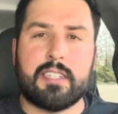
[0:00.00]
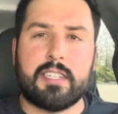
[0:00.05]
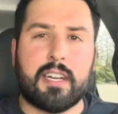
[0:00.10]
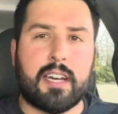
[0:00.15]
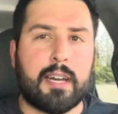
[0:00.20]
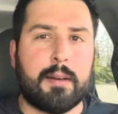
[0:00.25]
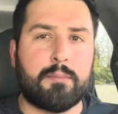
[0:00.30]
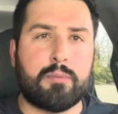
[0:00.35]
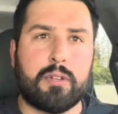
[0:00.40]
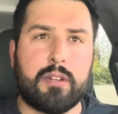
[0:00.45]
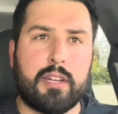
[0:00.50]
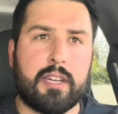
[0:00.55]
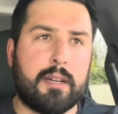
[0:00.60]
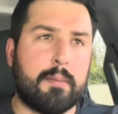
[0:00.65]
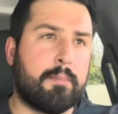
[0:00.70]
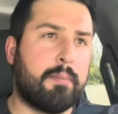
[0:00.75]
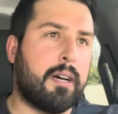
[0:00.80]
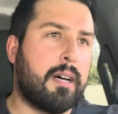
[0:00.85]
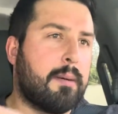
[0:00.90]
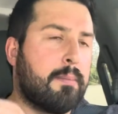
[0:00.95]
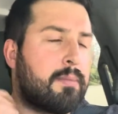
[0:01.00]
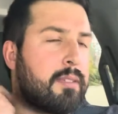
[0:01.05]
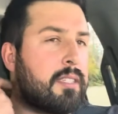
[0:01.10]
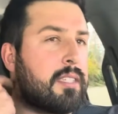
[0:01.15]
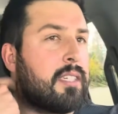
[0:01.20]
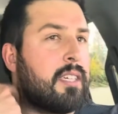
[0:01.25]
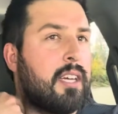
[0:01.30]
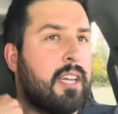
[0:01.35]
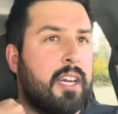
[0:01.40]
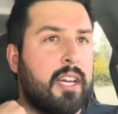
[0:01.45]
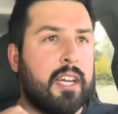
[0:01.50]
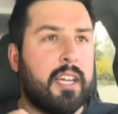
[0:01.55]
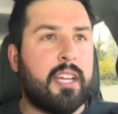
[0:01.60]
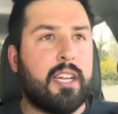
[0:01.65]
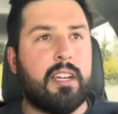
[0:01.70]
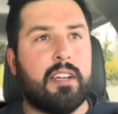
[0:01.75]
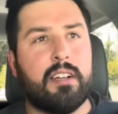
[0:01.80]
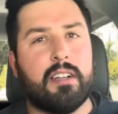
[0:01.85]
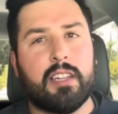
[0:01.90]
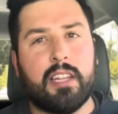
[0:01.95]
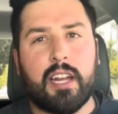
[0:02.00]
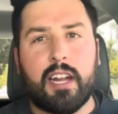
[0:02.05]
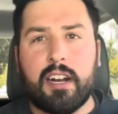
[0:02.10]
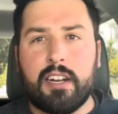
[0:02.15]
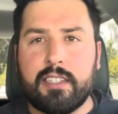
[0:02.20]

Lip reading: times when you hit bumps here and there.